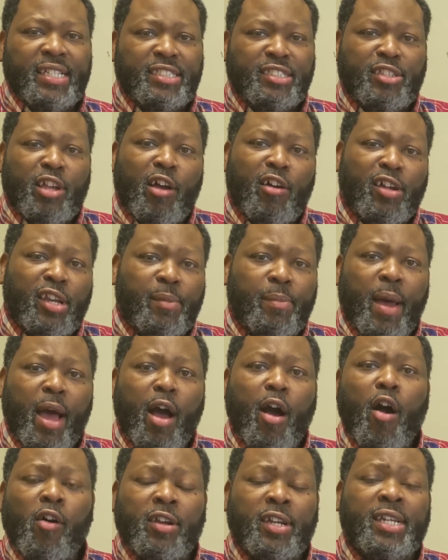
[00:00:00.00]
So
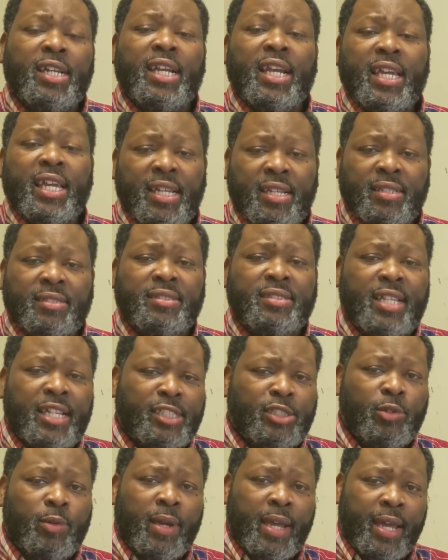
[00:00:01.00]
have a playlist
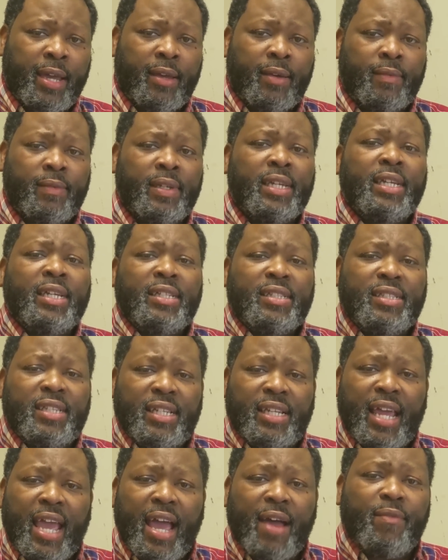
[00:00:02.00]
talking about all of the
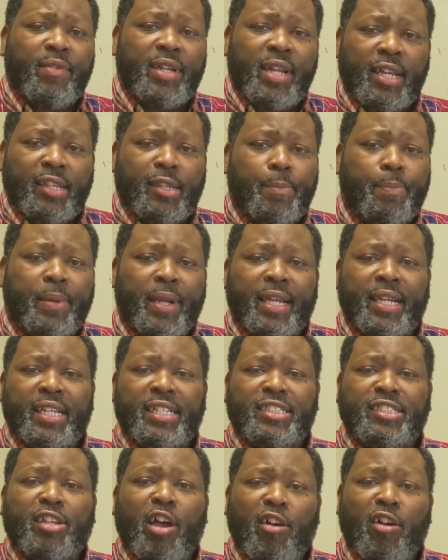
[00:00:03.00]
Lincolns that you
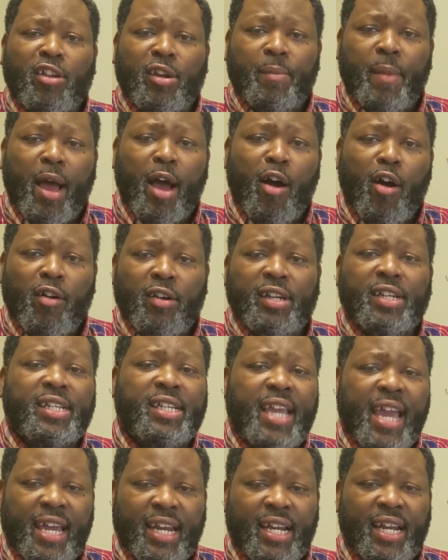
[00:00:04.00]
have. Then have
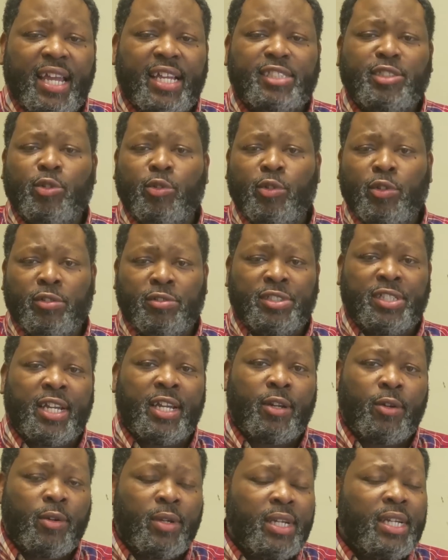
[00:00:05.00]
another playlist talking
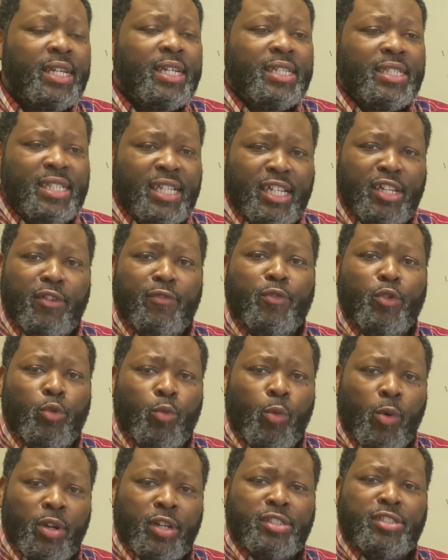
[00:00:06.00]
about all of the Cadillacs
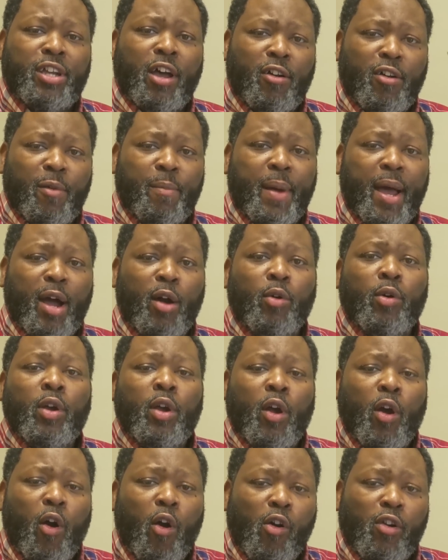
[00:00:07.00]
on your channel.
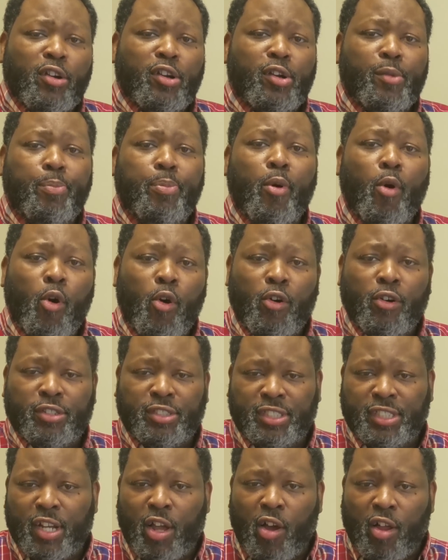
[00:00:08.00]
Then if you want to talk
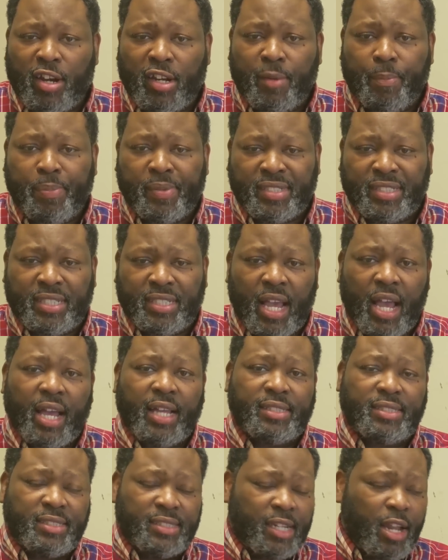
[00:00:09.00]
about all of the
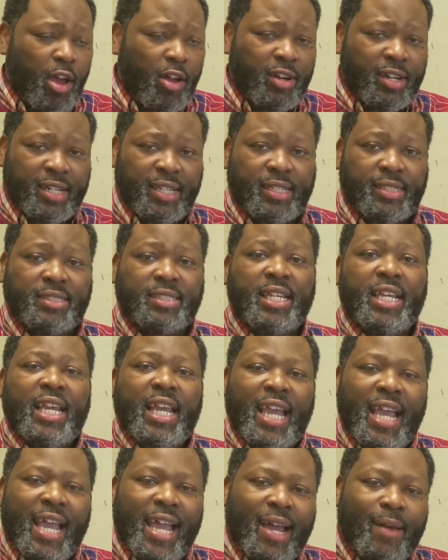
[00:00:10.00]
Porsche and all of the
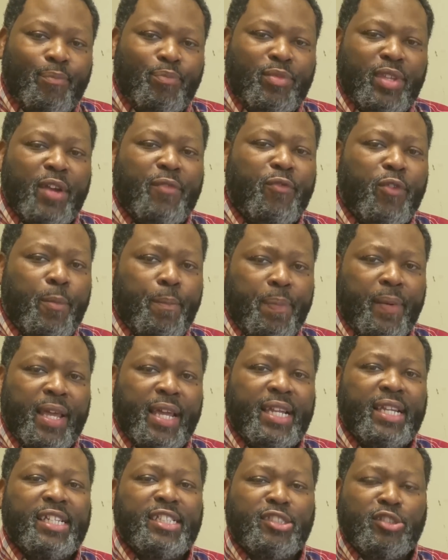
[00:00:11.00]
Passats and all of this,